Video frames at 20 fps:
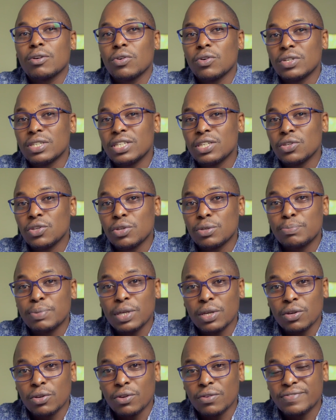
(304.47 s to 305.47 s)
continued
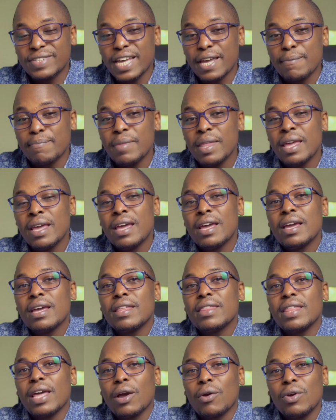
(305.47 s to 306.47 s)
period of time,
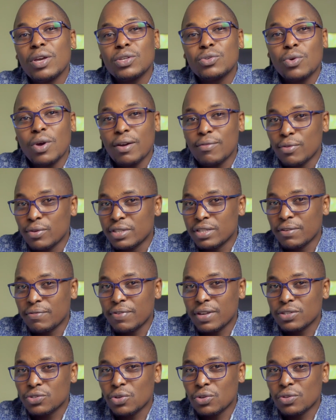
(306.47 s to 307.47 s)
they are going to have those
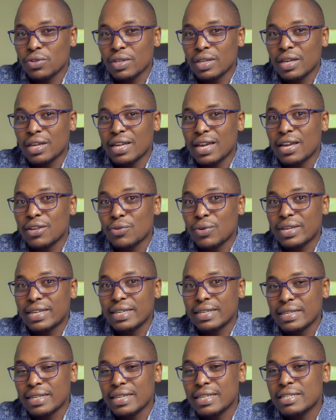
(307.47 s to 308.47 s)
effects on your
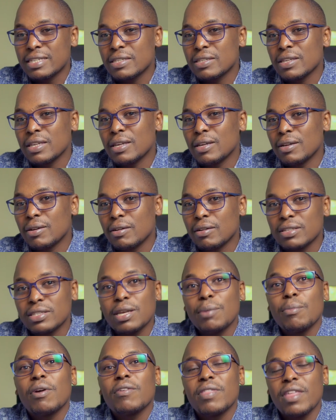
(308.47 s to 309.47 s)
kidneys.
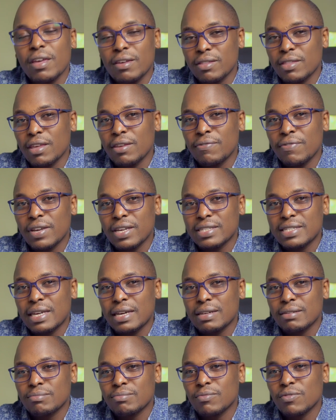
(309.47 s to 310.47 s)
Some of the effects
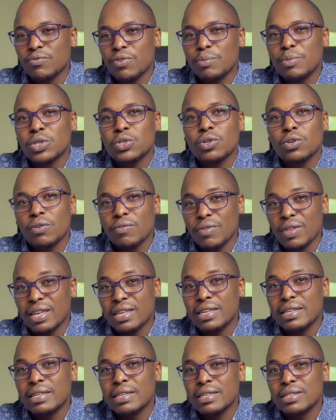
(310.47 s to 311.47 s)
are formation of the
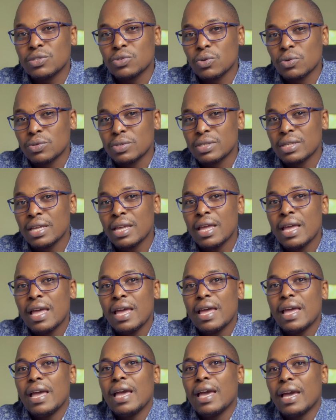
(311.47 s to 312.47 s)
kidney stones
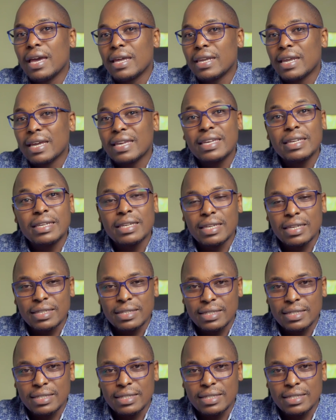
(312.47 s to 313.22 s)
and kidney